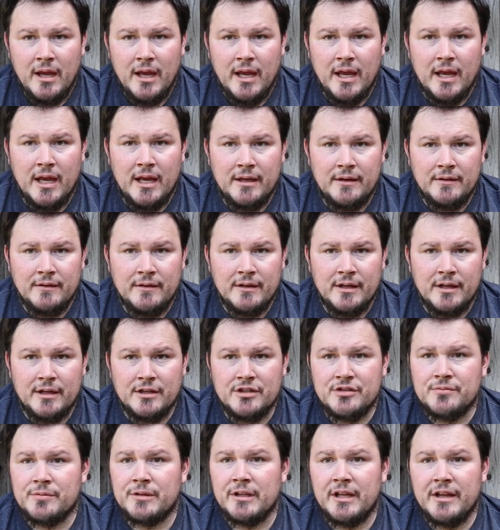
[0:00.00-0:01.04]
and uh,
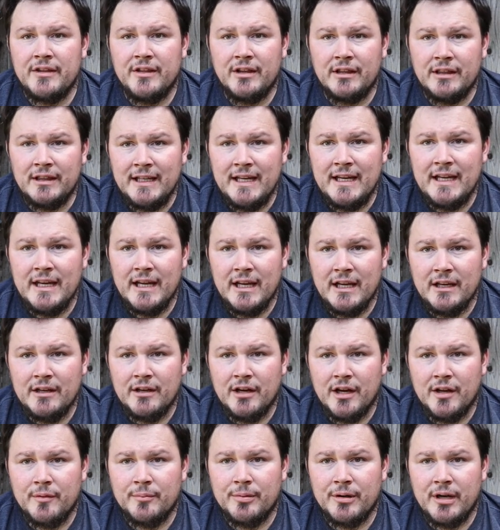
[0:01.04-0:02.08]
it's really the leading
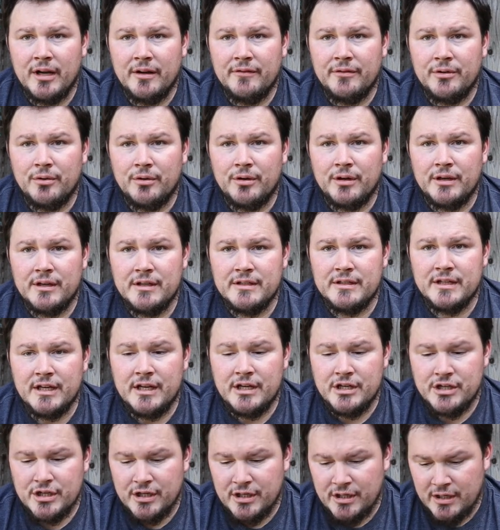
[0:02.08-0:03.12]
nonprofit
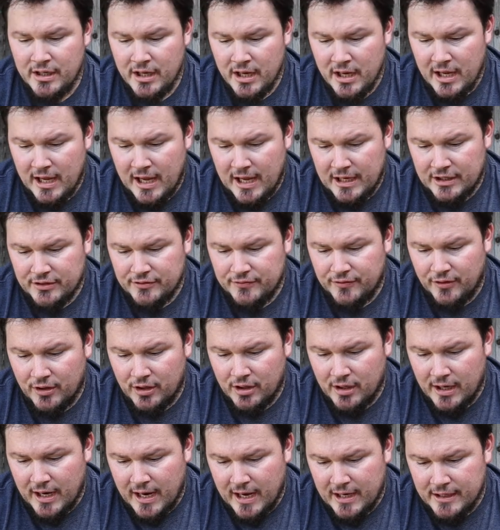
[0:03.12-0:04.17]
organization as
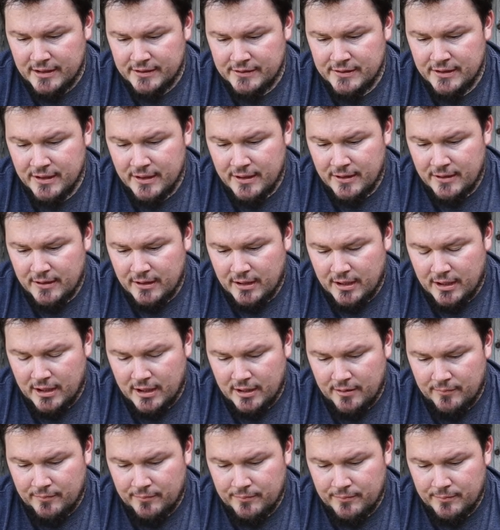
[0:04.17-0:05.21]
far as
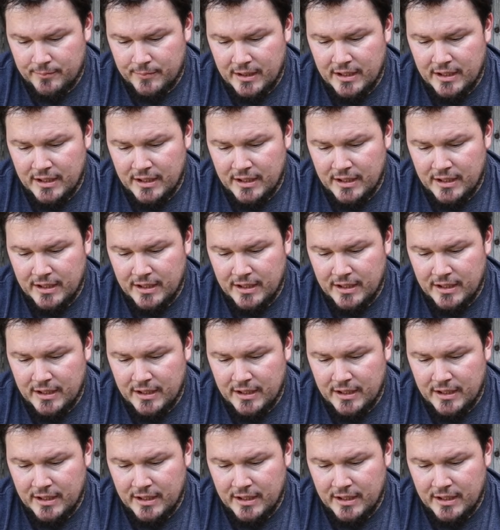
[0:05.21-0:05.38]
um,